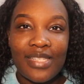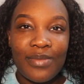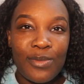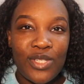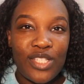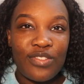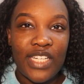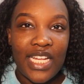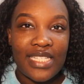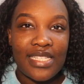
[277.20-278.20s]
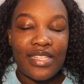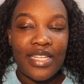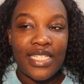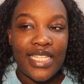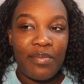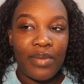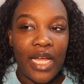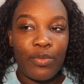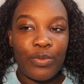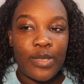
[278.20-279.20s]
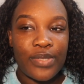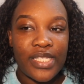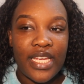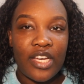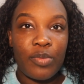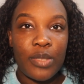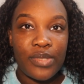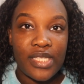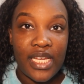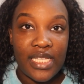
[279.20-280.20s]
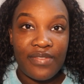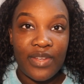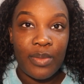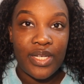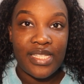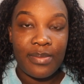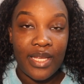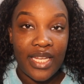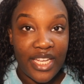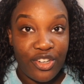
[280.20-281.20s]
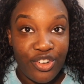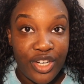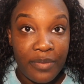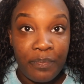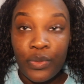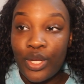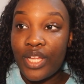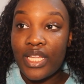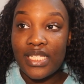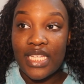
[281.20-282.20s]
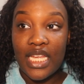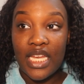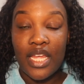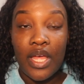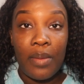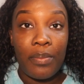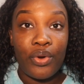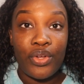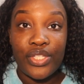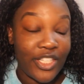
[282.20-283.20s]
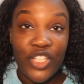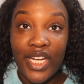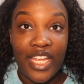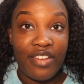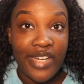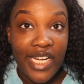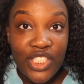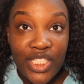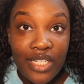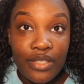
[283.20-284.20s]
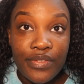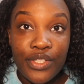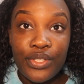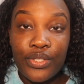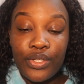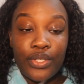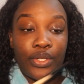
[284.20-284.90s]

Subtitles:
Sometimes you need to realize the intent behind what people say. Are people saying something because they're being ignorant? Are they saying it because they're trying to get a reaction out of you?